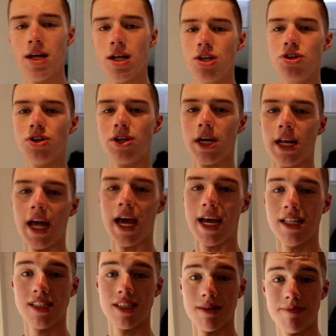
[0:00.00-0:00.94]
you can
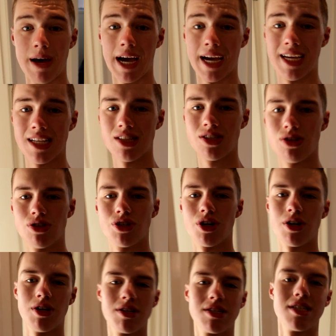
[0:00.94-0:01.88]
enter back into
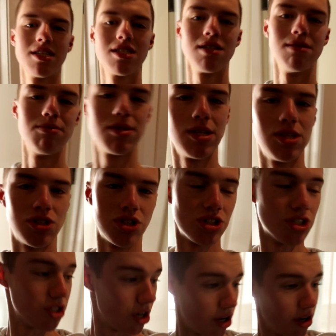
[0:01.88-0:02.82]
Show Your Systems and
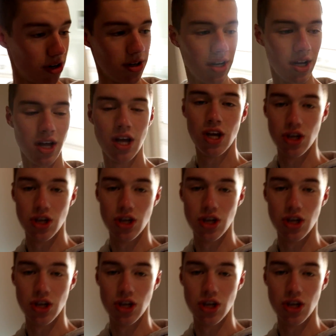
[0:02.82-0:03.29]
show